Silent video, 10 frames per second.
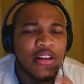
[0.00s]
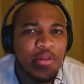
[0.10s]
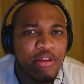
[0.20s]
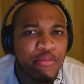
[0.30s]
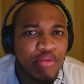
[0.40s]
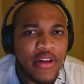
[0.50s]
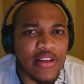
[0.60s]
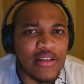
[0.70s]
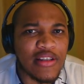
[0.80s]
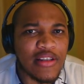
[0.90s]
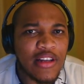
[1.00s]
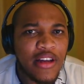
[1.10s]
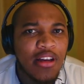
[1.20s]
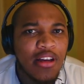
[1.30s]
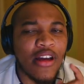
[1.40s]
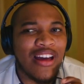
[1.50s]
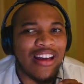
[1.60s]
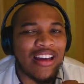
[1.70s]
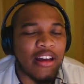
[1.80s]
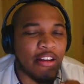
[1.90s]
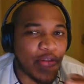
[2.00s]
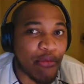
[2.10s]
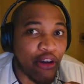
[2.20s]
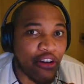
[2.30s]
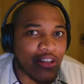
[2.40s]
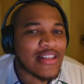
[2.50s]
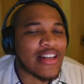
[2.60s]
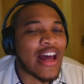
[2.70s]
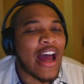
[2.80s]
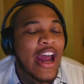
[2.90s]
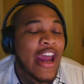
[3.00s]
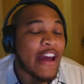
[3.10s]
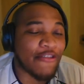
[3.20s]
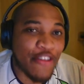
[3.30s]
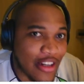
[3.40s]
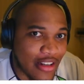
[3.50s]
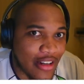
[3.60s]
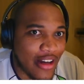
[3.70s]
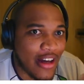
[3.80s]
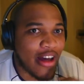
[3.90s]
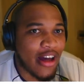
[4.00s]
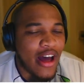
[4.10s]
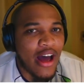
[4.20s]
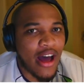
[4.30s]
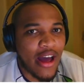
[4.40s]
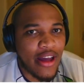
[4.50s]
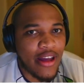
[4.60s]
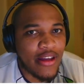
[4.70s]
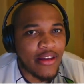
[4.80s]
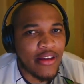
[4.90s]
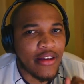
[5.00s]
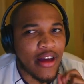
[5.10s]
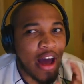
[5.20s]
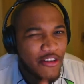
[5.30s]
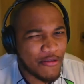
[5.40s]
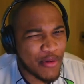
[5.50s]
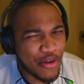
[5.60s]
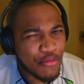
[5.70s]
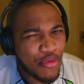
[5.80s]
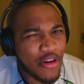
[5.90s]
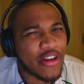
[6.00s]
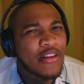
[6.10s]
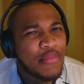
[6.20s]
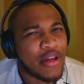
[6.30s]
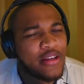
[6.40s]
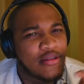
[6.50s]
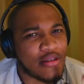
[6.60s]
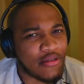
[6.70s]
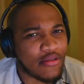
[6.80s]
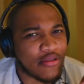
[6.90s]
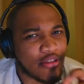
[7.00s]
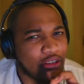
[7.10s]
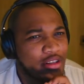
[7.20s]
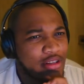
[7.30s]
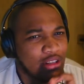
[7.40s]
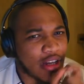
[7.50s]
what the price is here, and if I'm being honest, I have no idea. I, out of my own pocket, pay $0.